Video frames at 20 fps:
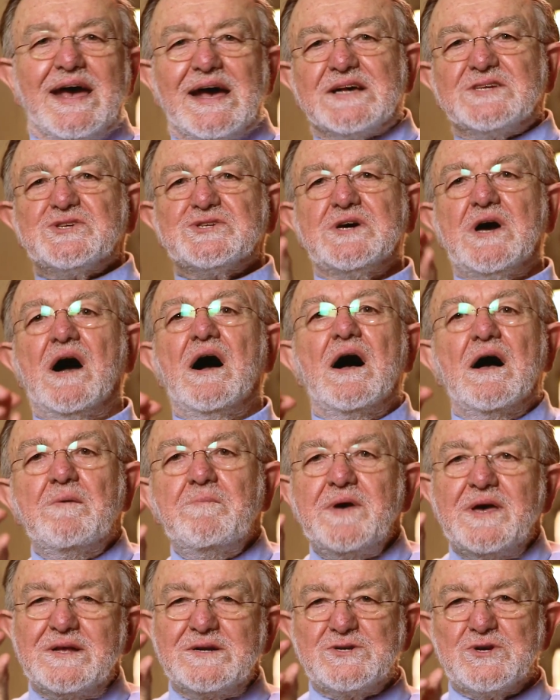has come
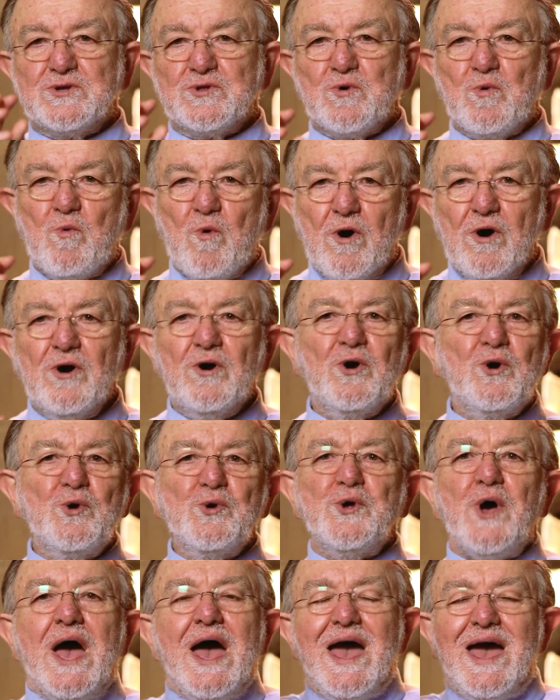into the world,
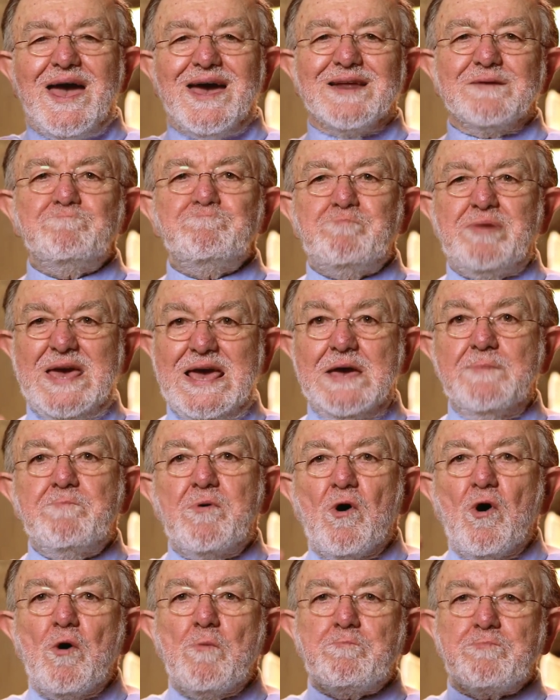and
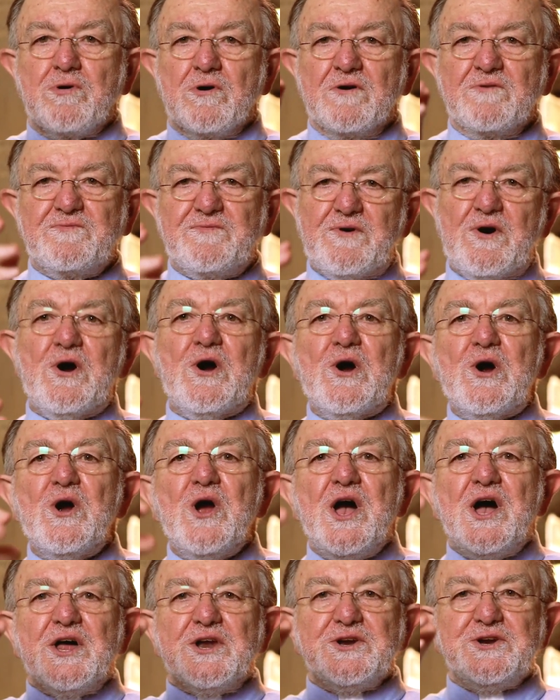people prefer
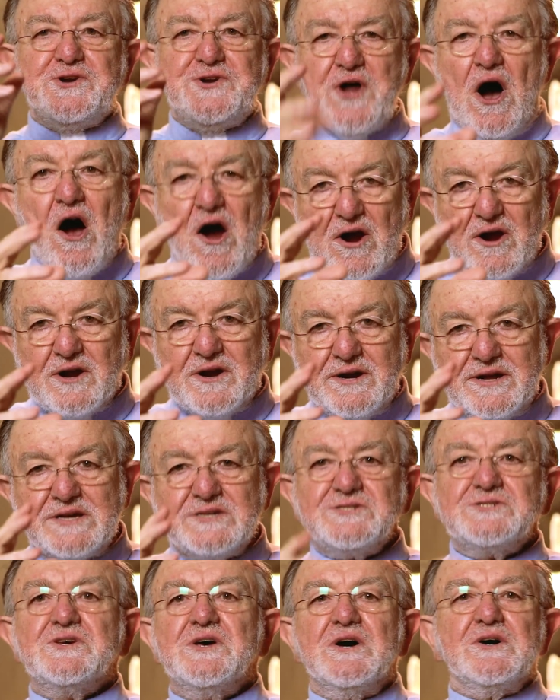
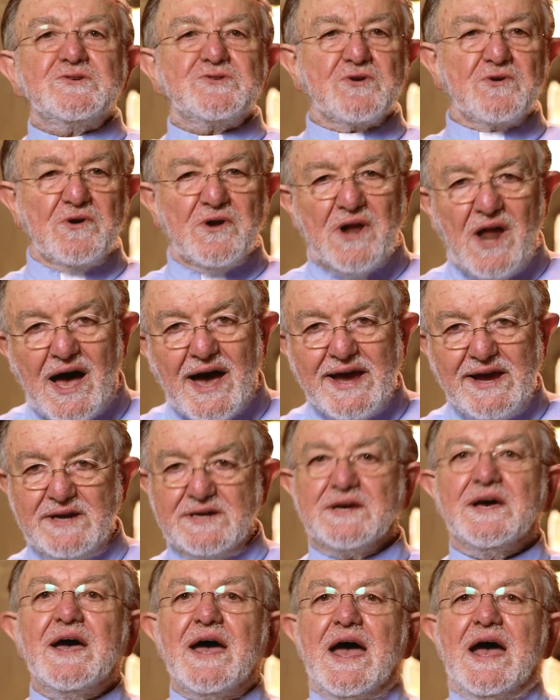darkness to light.